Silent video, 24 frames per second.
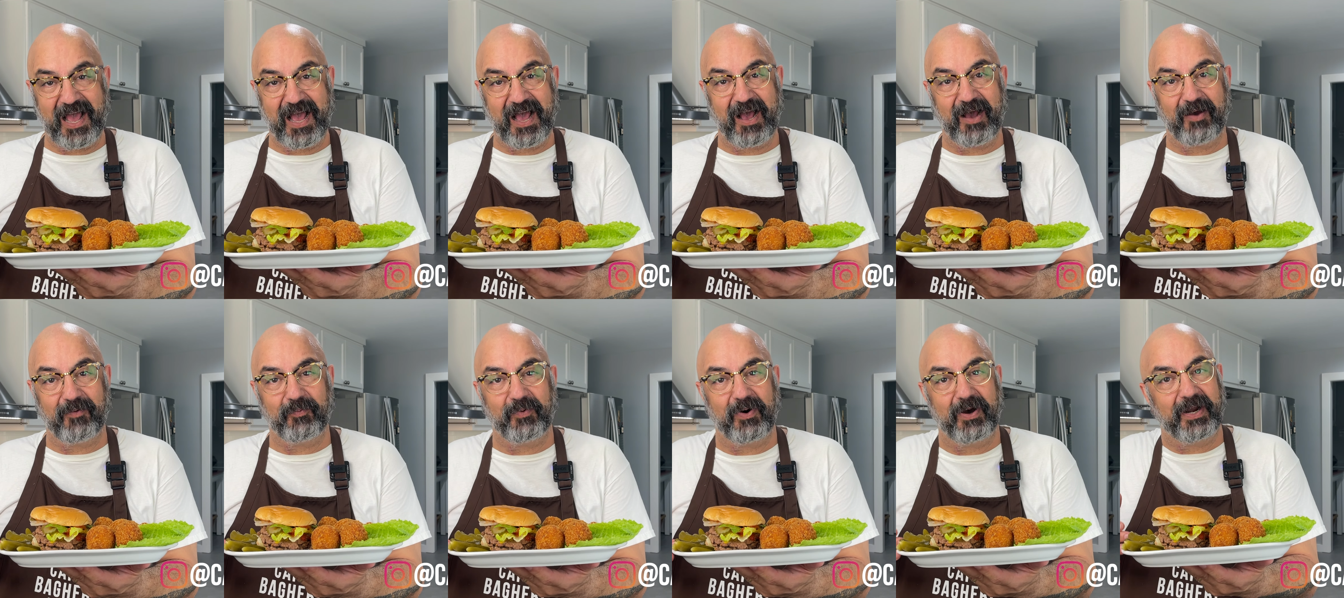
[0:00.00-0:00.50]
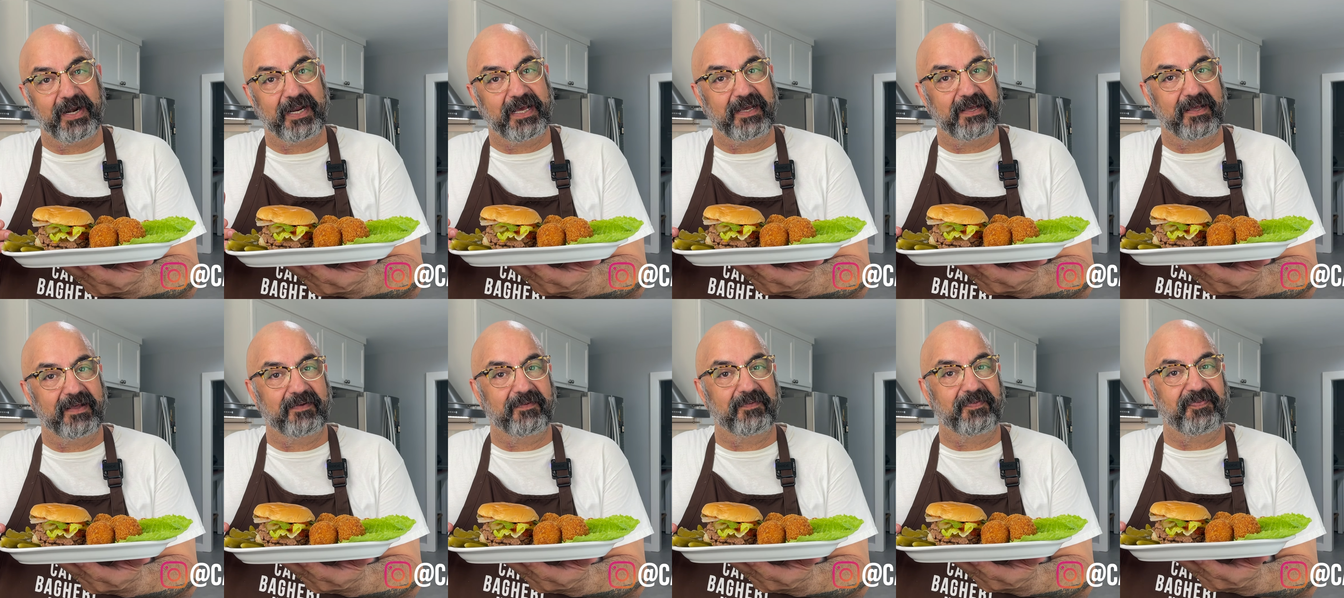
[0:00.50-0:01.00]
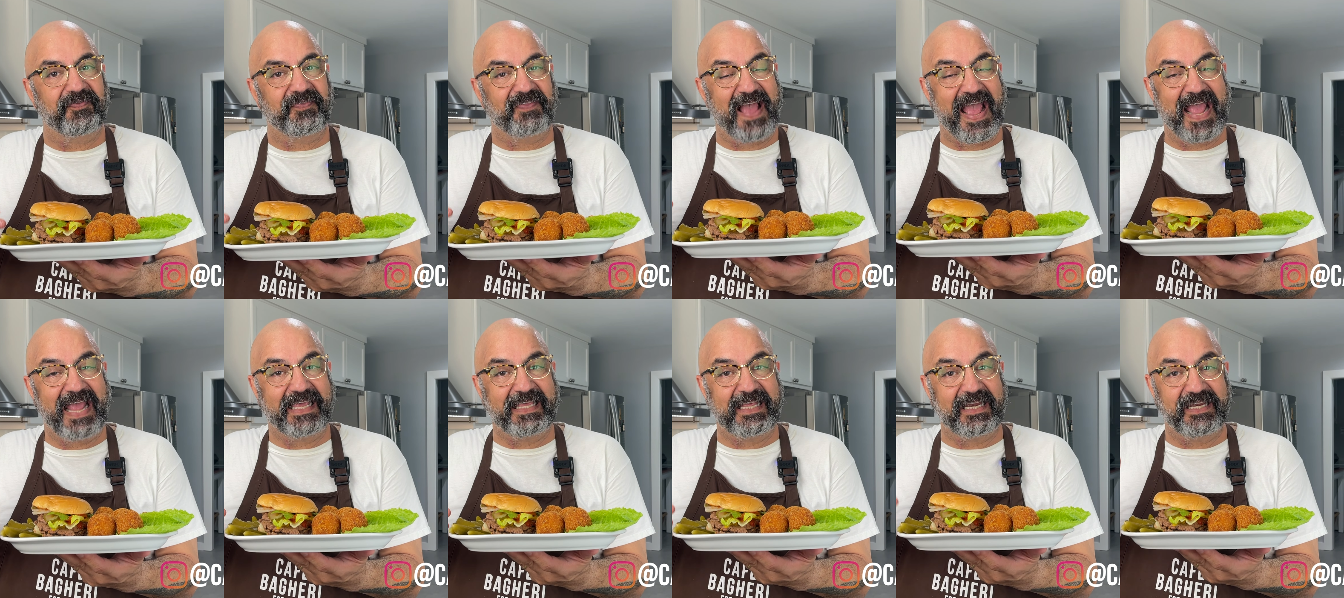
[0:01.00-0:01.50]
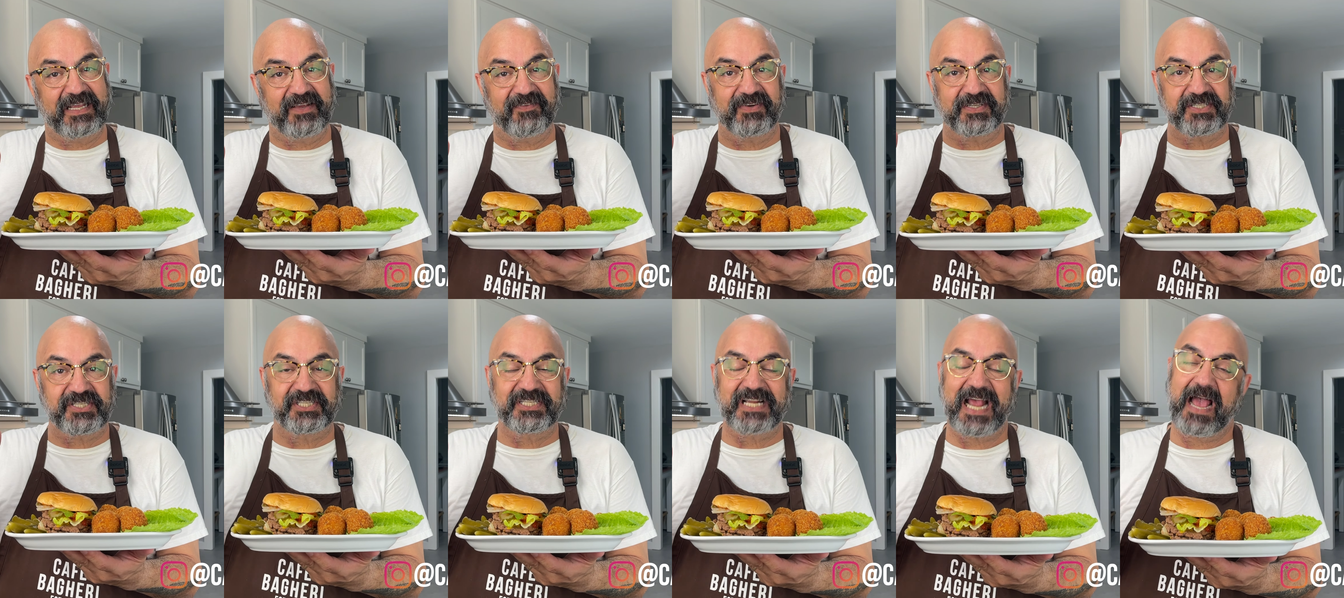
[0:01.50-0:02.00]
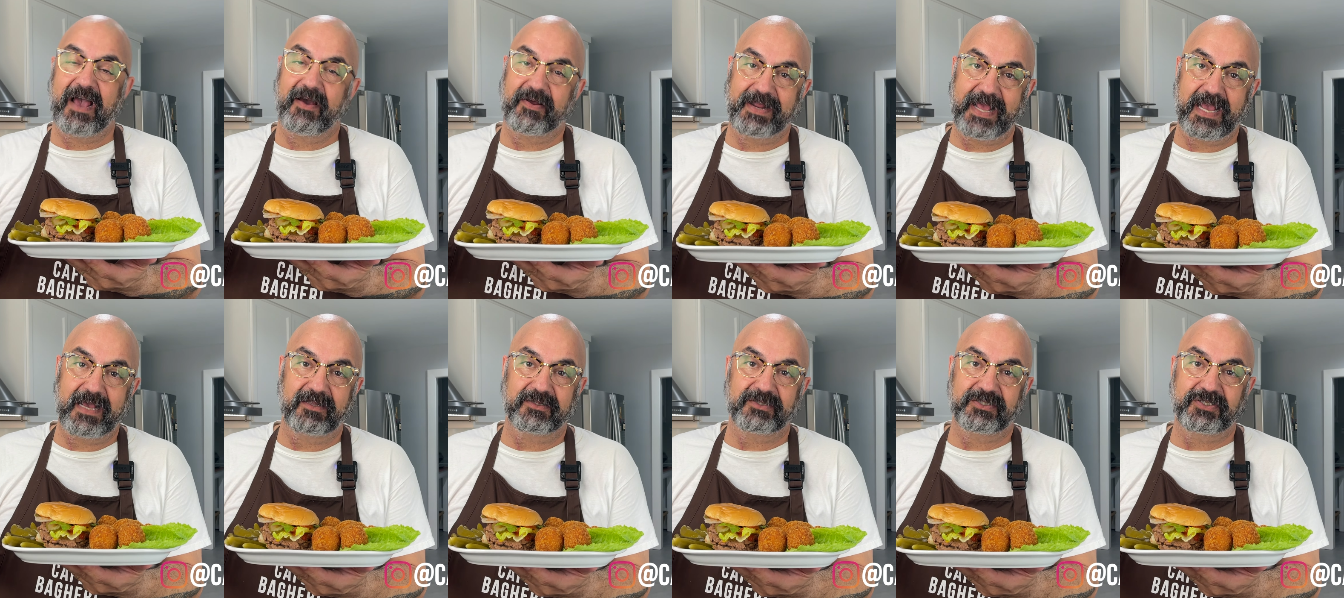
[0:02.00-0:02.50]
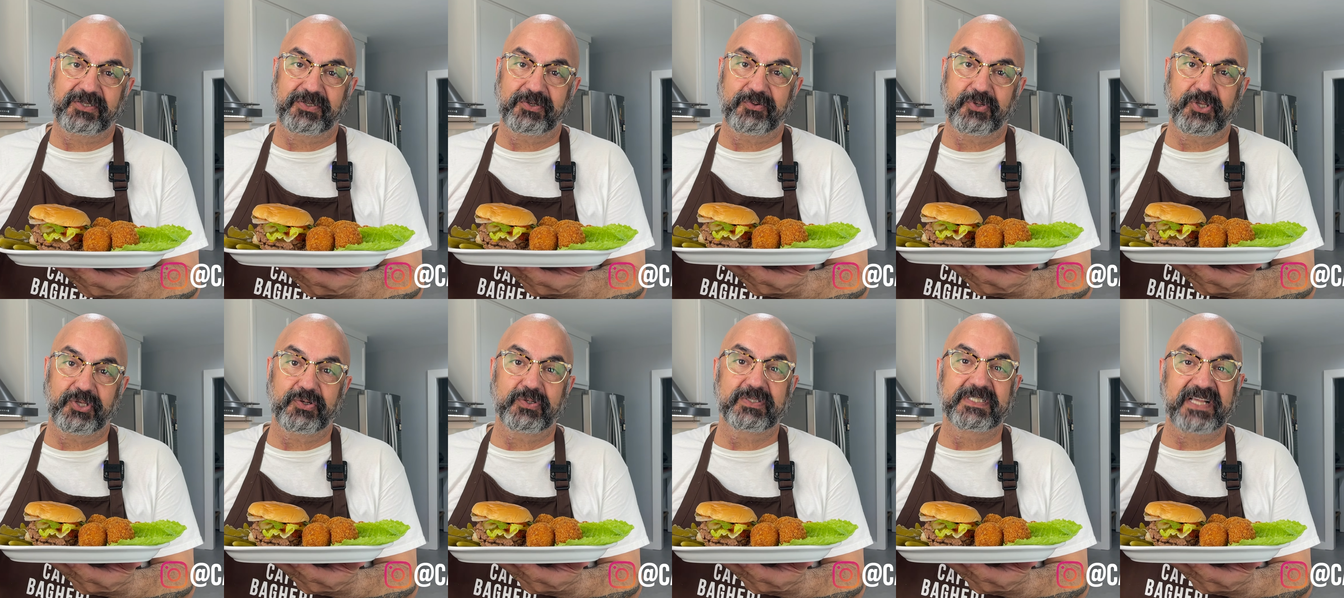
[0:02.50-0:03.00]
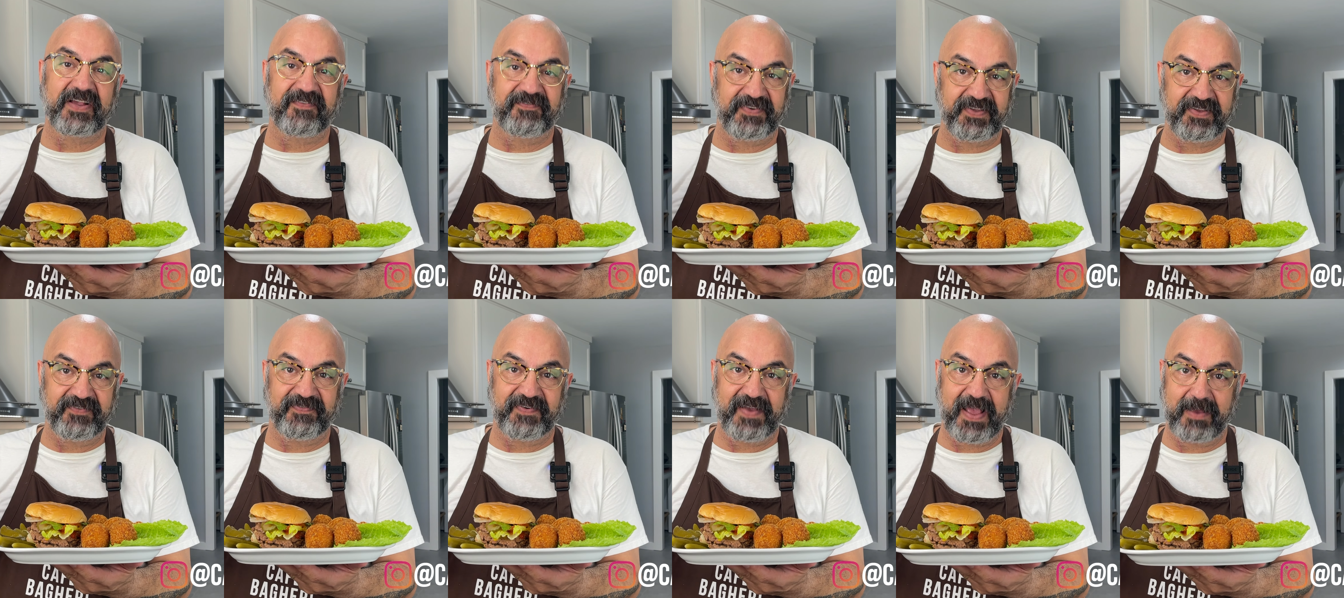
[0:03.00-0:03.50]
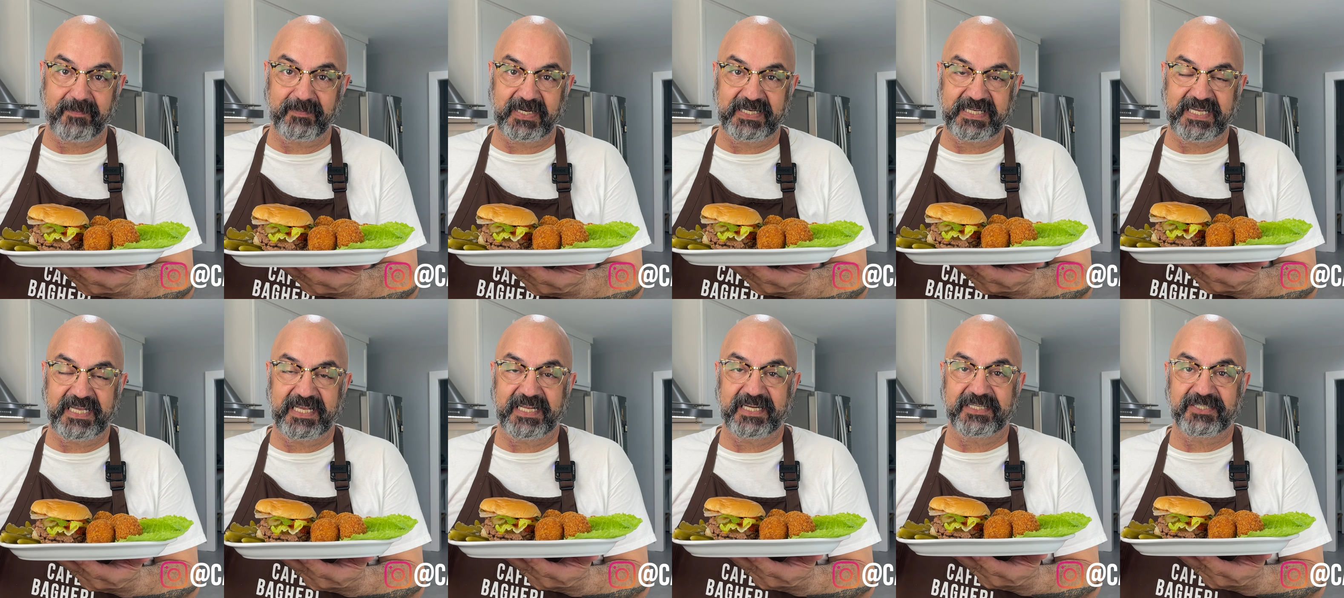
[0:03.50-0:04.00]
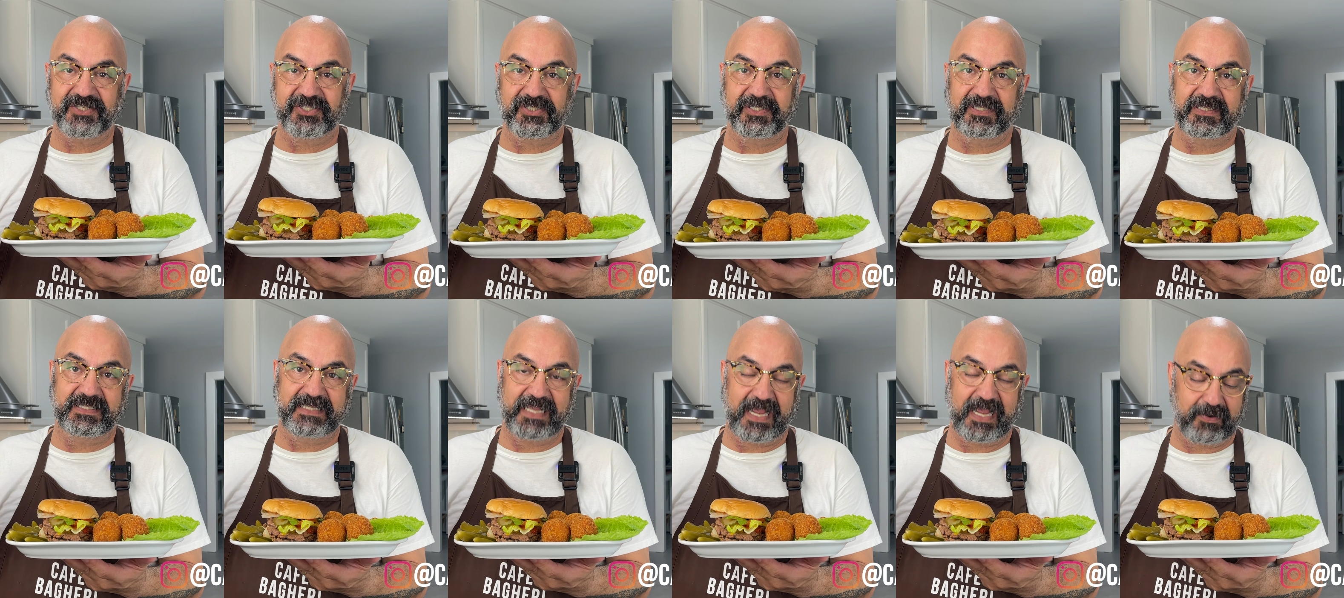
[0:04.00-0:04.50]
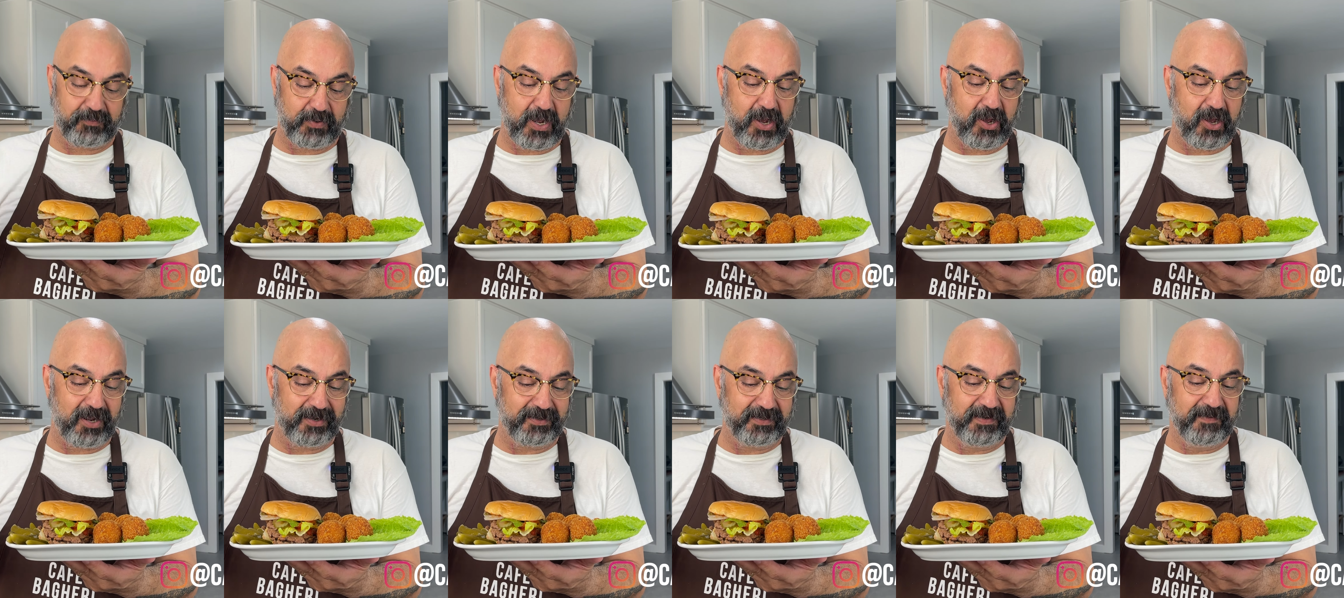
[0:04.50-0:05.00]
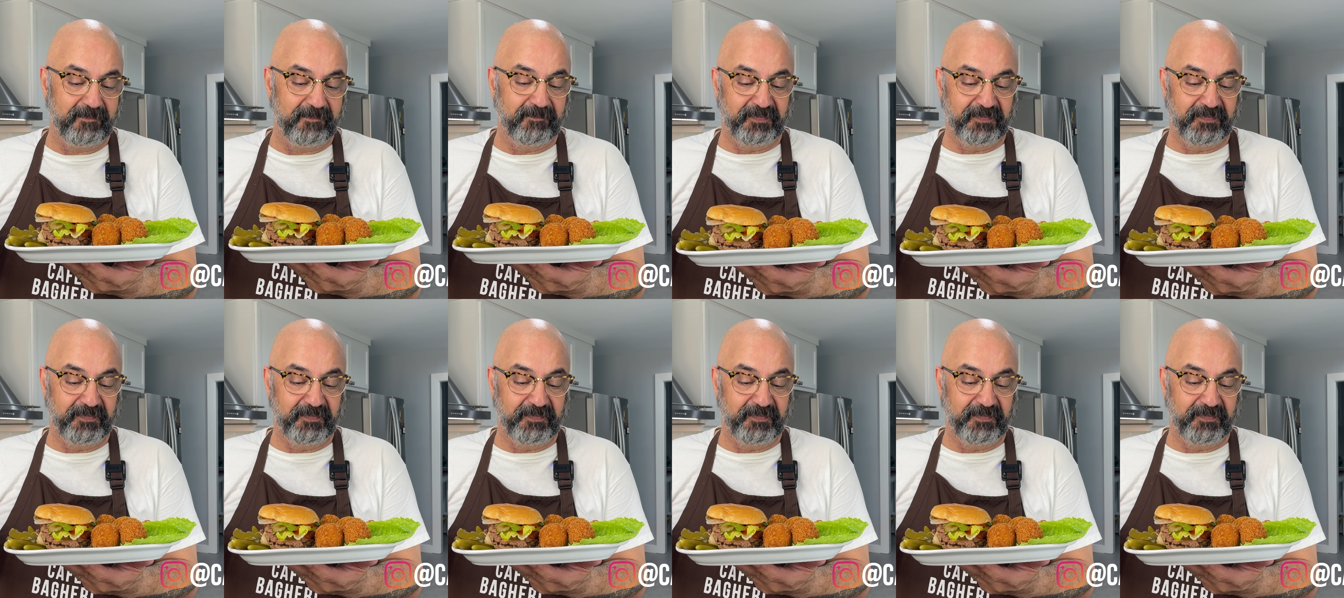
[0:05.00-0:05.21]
I want to thank and give a shout out to Yousefi family in Tehran